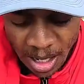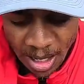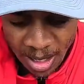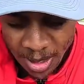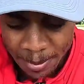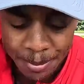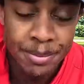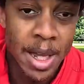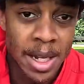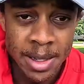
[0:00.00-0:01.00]

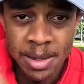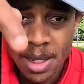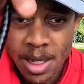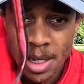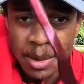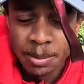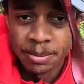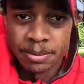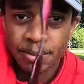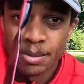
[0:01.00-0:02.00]
That is the
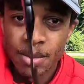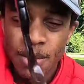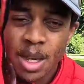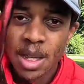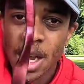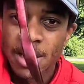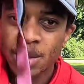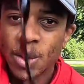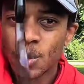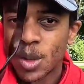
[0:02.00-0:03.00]

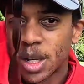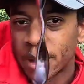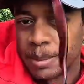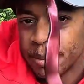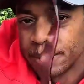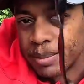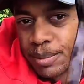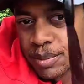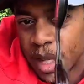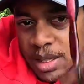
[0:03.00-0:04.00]
X-Zone worm.
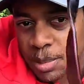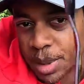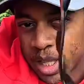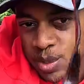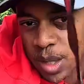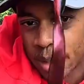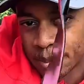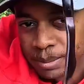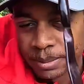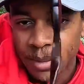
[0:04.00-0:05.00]
That's the Blitz
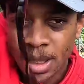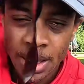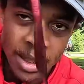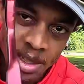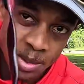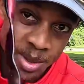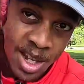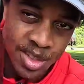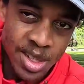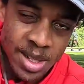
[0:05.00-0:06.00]
worm. This one's
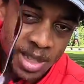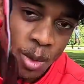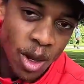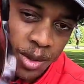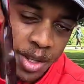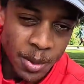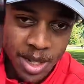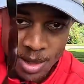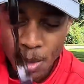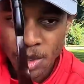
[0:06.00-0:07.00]
actually smaller than
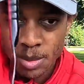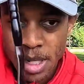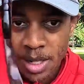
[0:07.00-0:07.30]
what it's supposed to be.